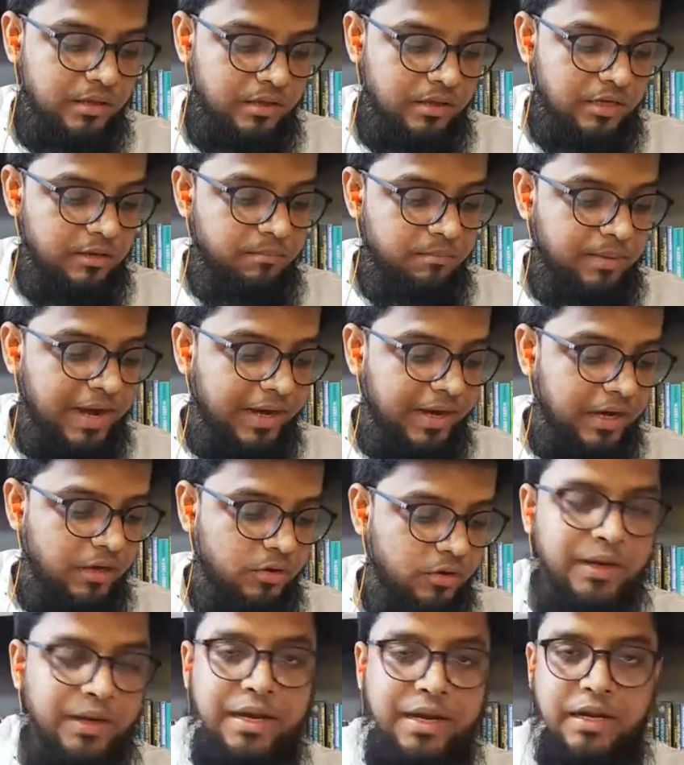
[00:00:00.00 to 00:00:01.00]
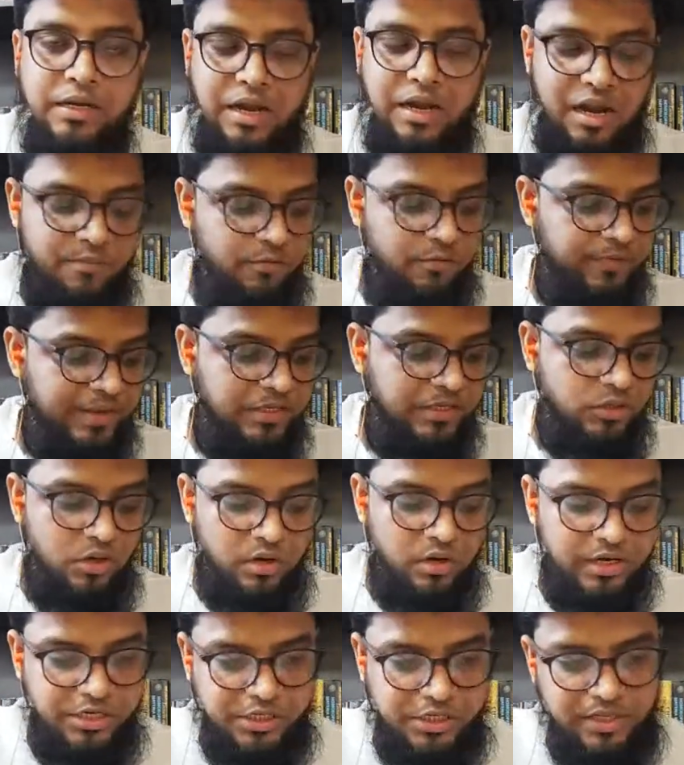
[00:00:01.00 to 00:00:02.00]
In bracket, you will get Carbovage,
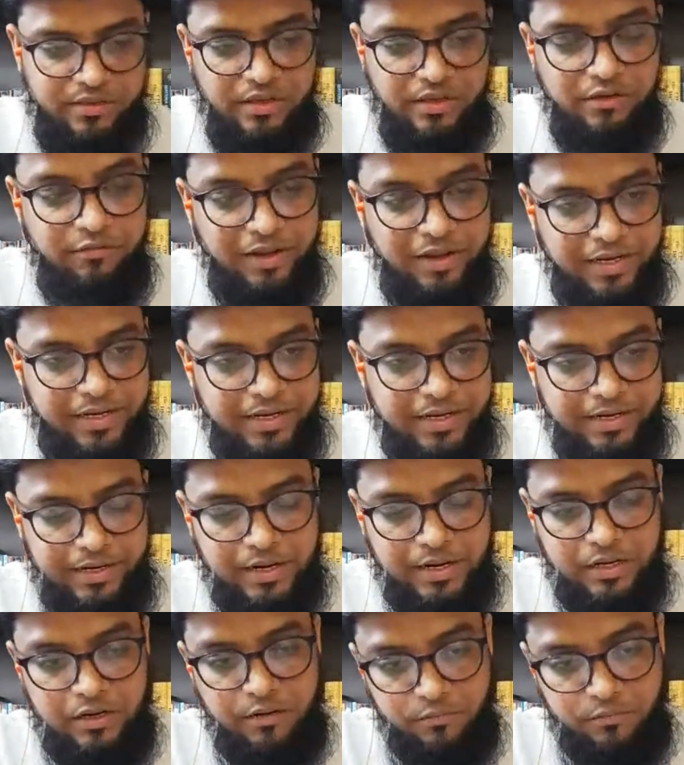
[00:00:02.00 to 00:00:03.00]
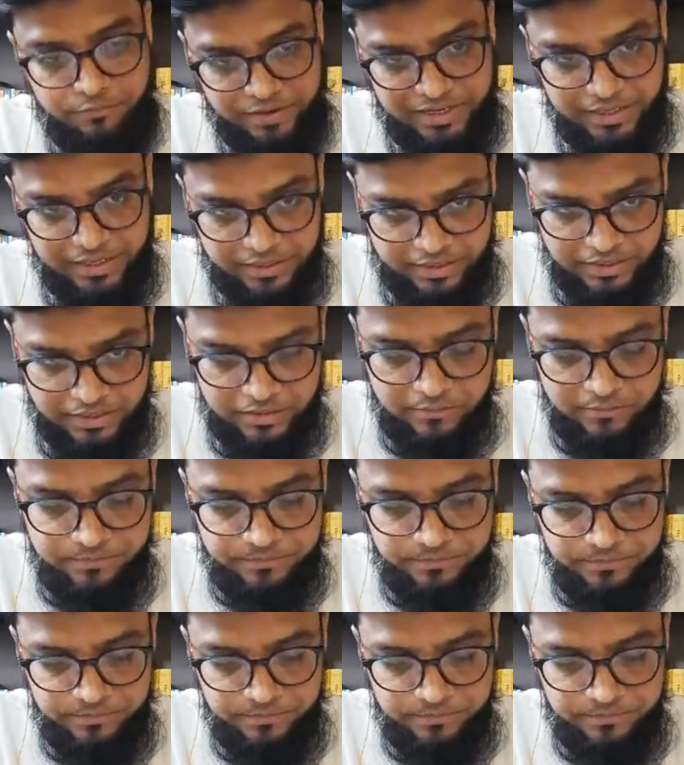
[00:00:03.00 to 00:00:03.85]
Laurentius, and Valeriana.